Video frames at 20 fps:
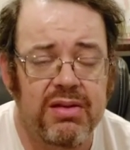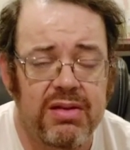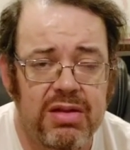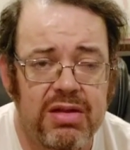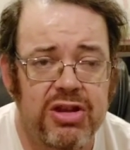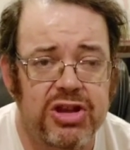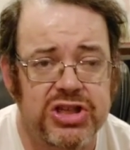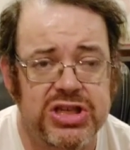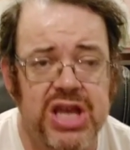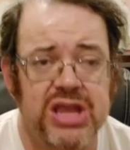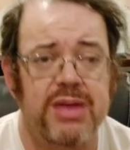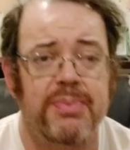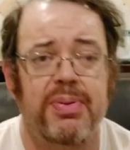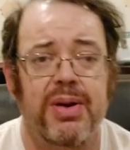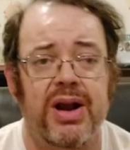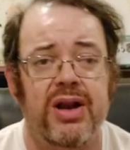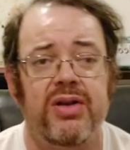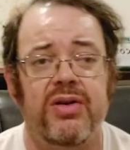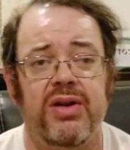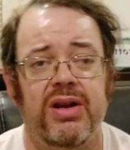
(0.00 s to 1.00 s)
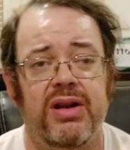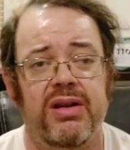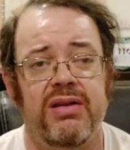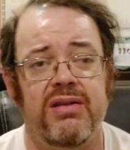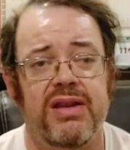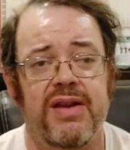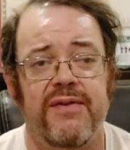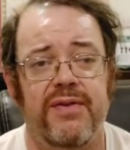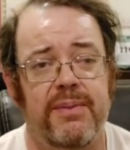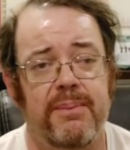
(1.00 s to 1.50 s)
just set the printer
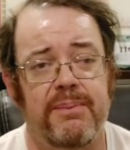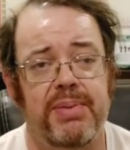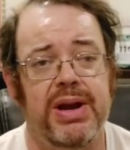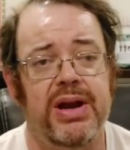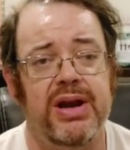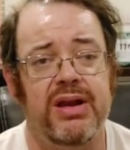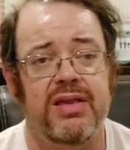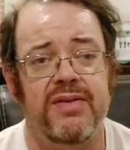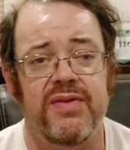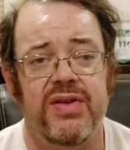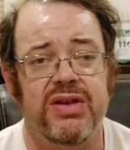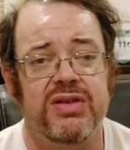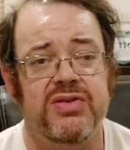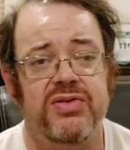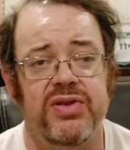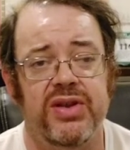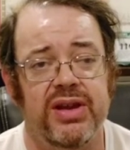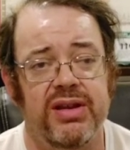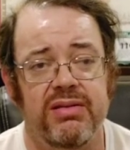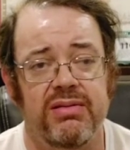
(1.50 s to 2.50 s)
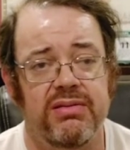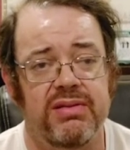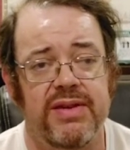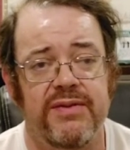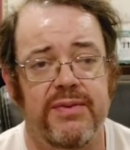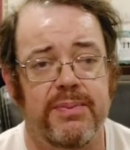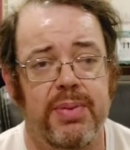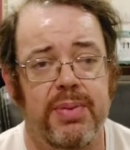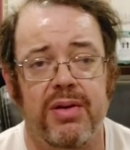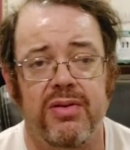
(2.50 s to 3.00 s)
in different periods of history in
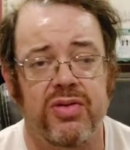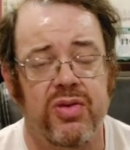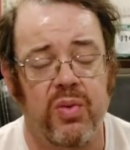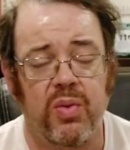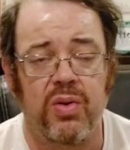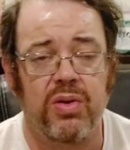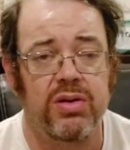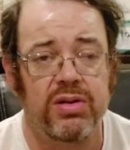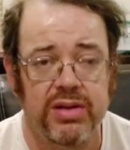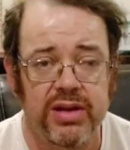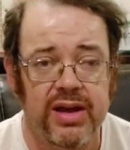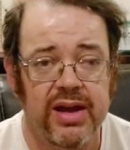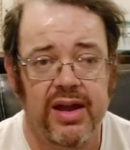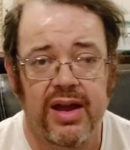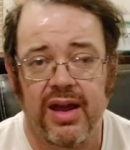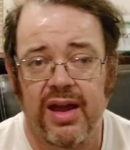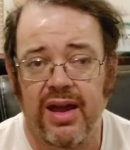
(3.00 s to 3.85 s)
different parts of the world.